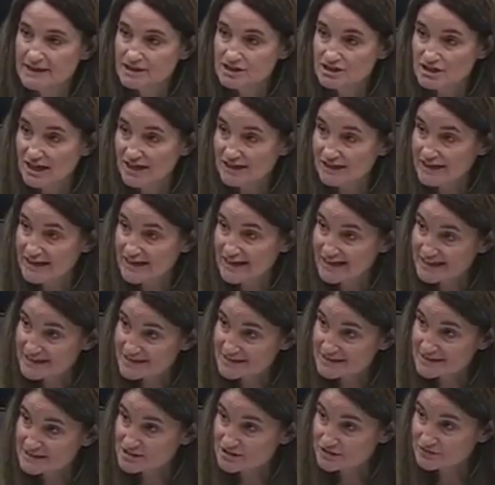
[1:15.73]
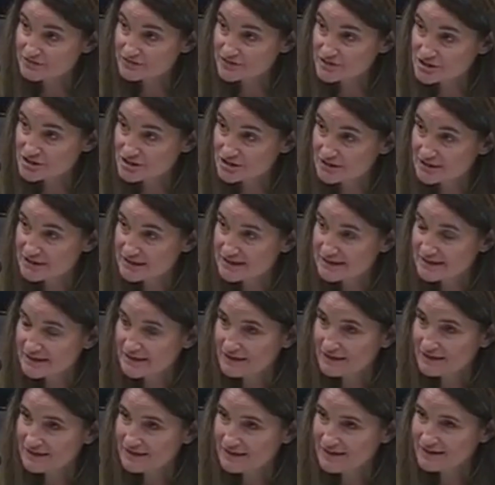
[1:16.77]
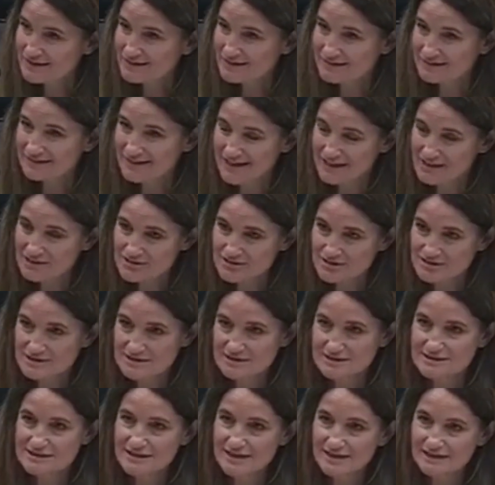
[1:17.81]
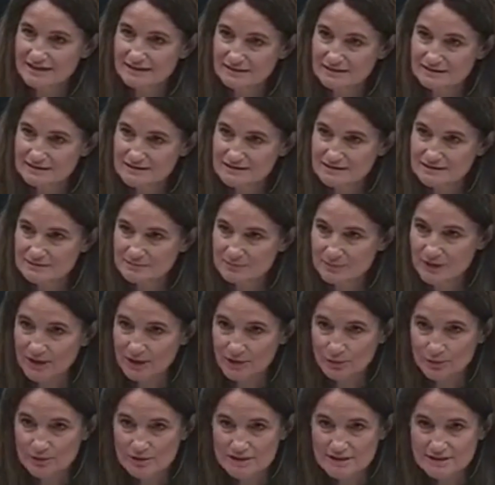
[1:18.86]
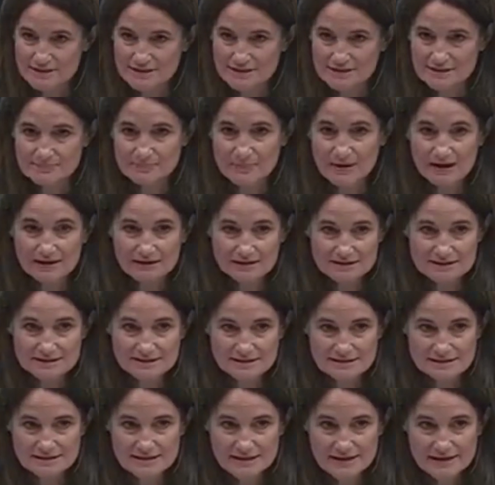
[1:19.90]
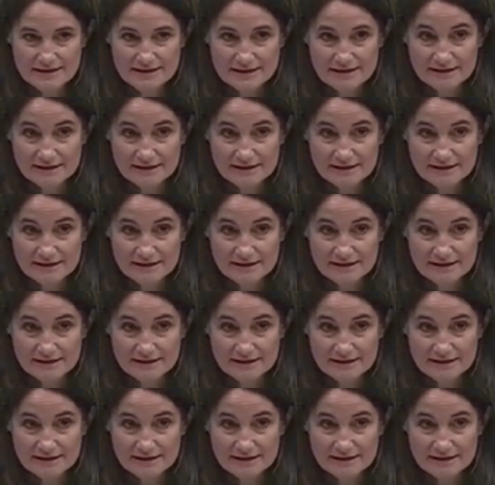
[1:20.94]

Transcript: China has such a vision, and it allows it to set its priorities, its policies,